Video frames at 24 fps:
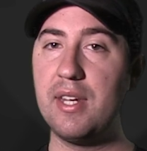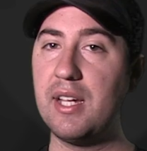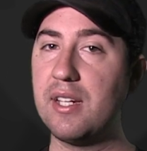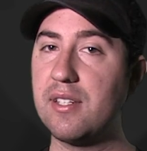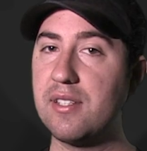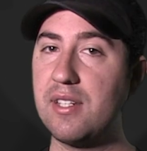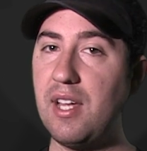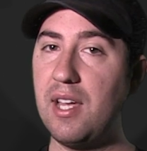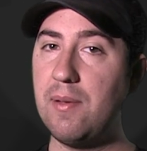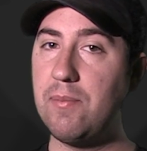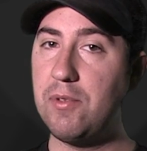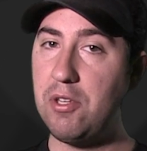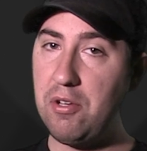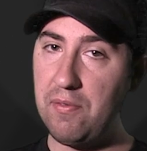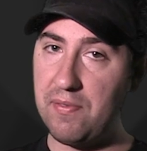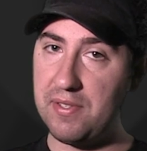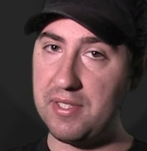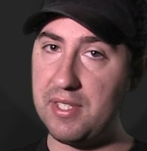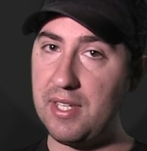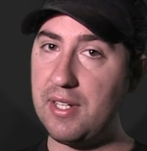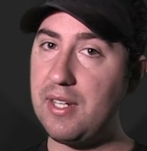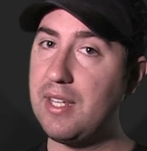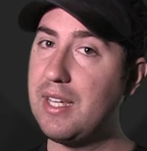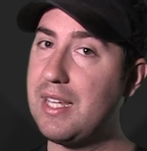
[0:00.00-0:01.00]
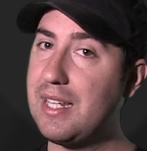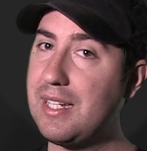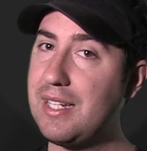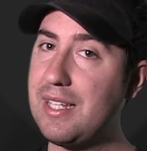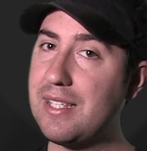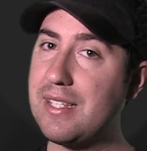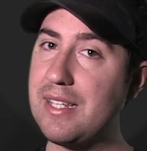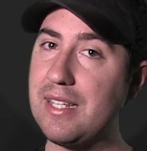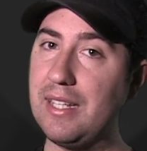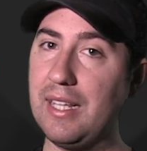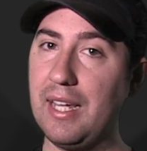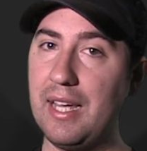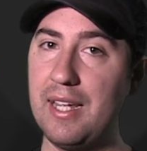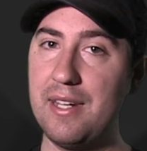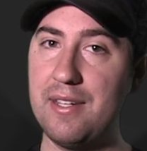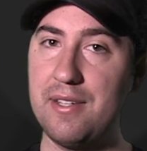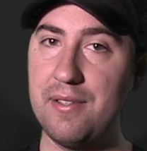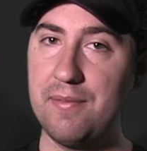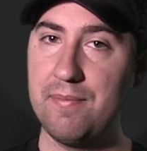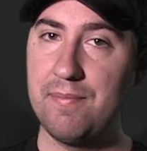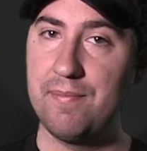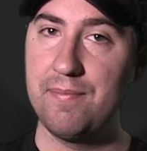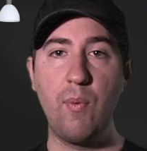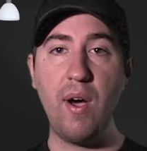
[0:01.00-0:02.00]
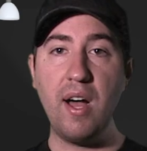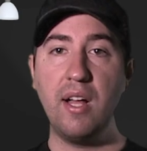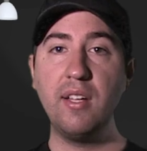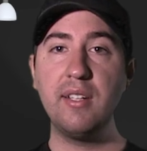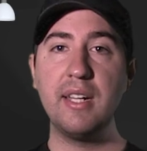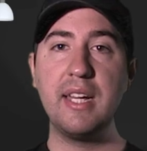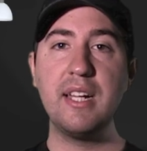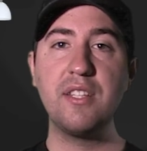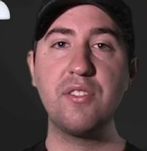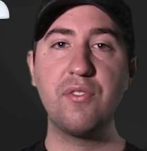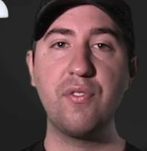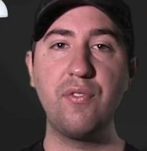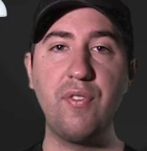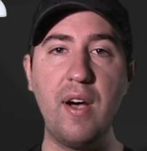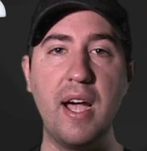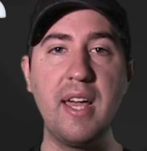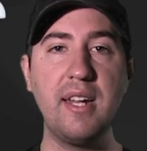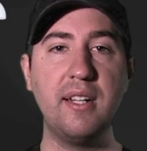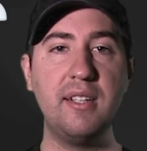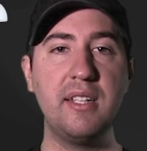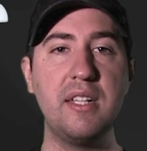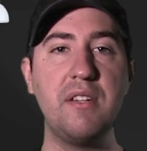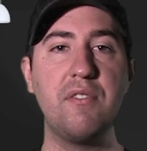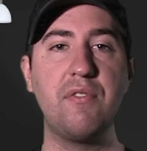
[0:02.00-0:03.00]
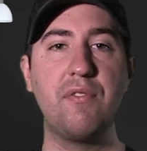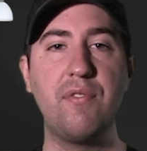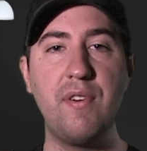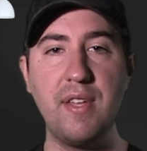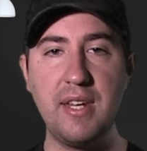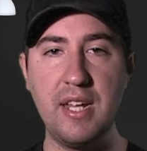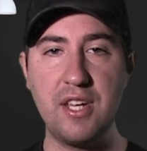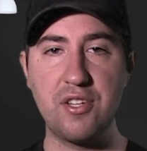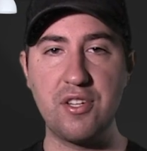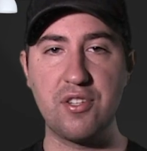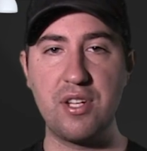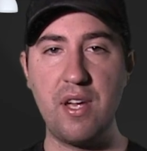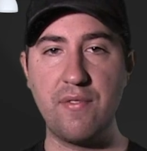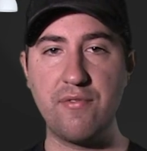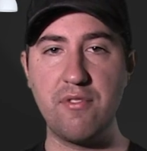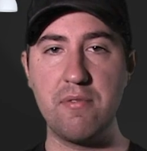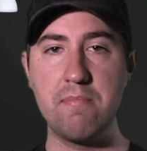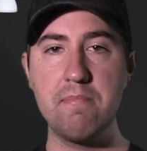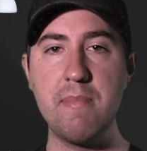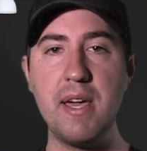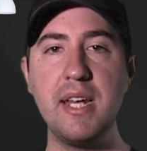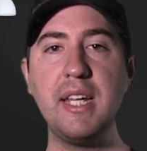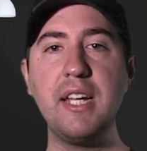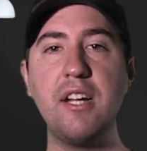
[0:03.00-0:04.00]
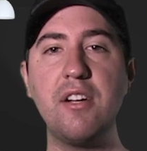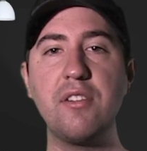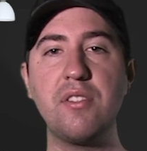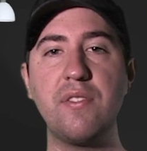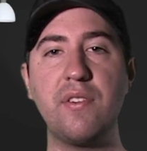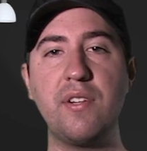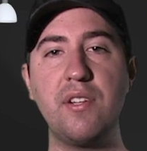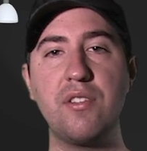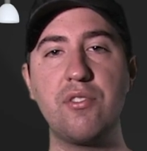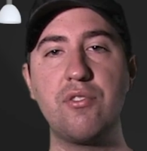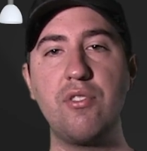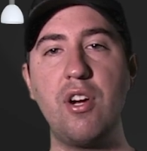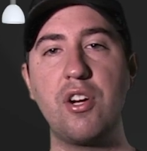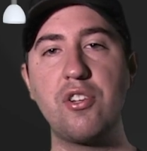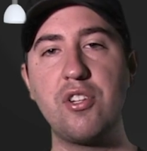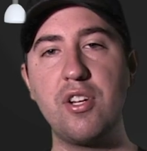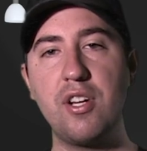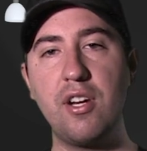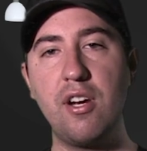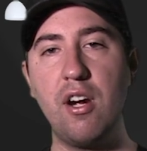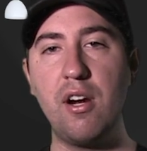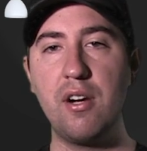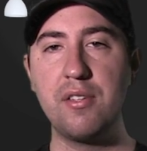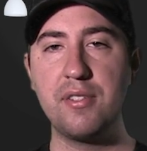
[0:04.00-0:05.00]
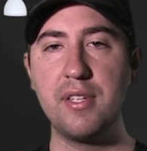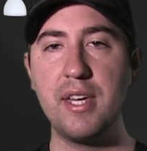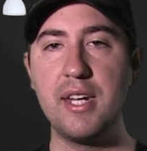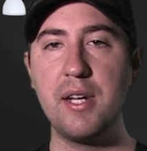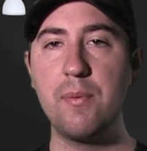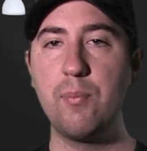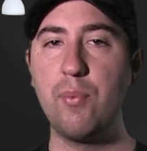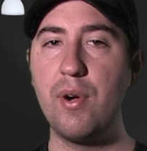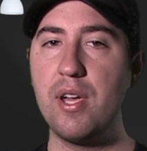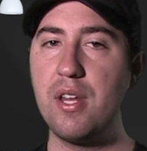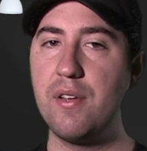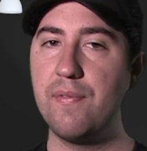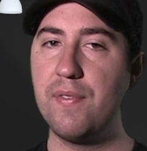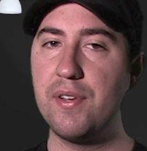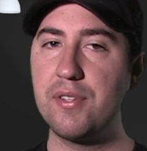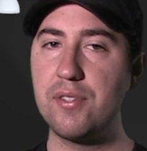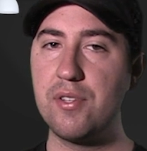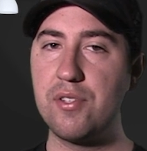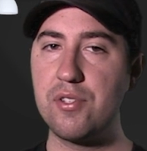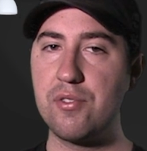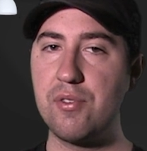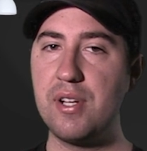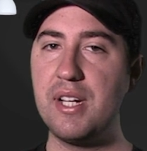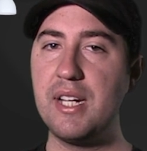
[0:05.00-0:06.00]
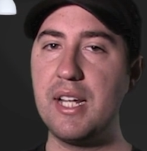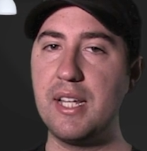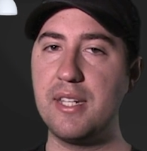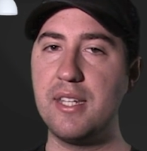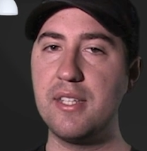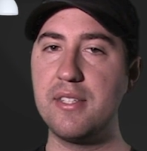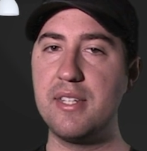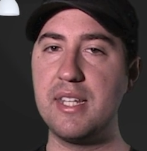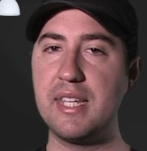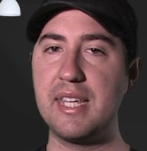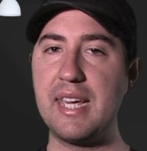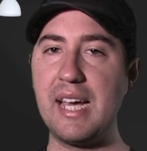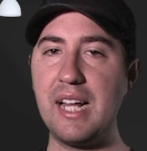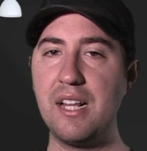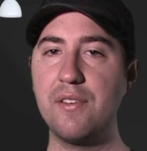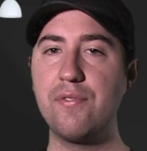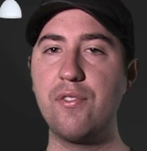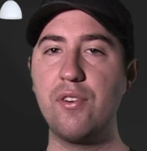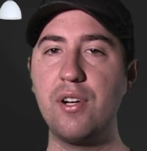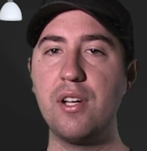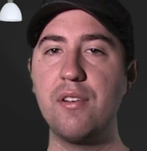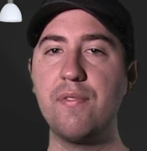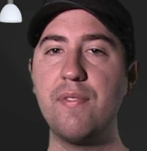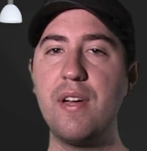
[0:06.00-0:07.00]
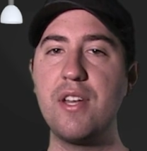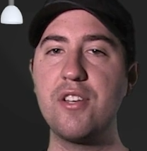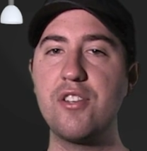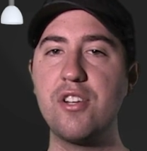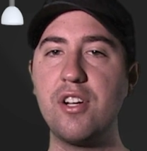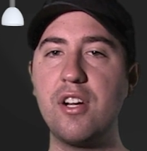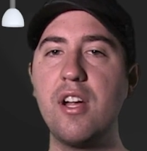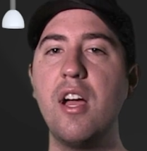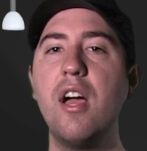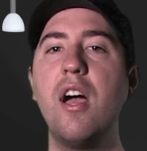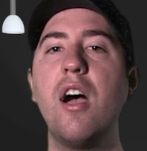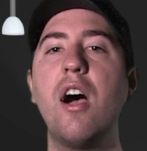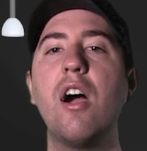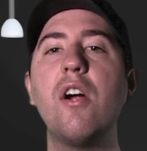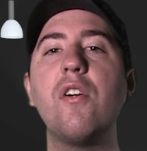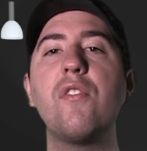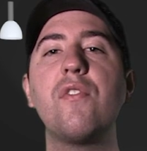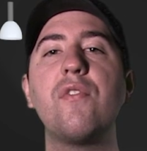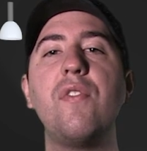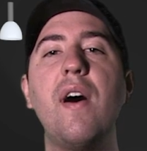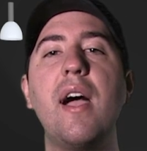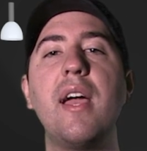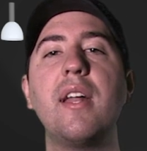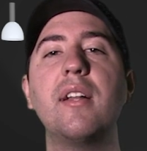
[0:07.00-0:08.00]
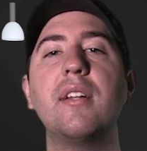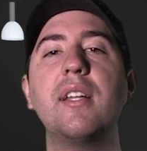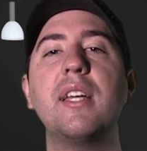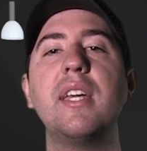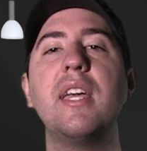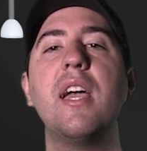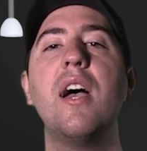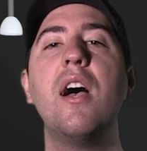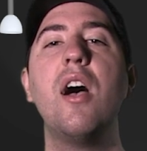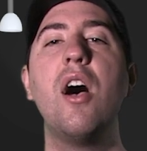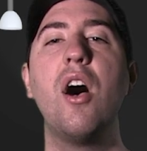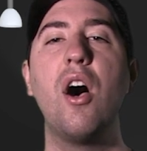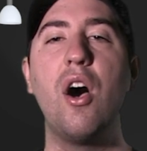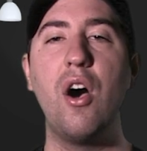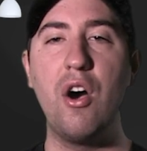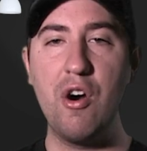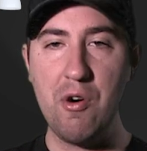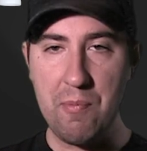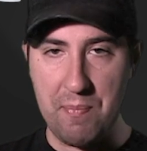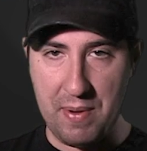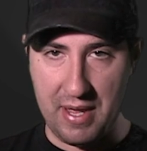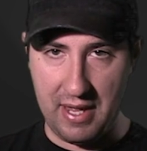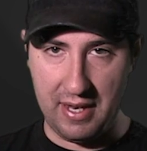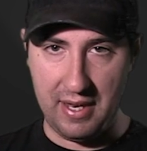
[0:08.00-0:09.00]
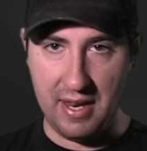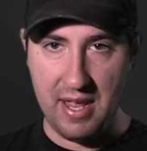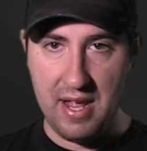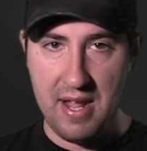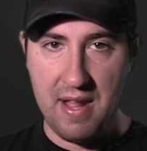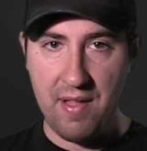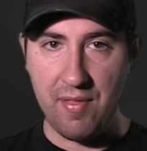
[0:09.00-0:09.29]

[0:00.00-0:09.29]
the next time you visit Disneyland. Well, it's finally finished. After many years of construction, Cars Land and Buena Vista Street at Disney California Adventure are finally open.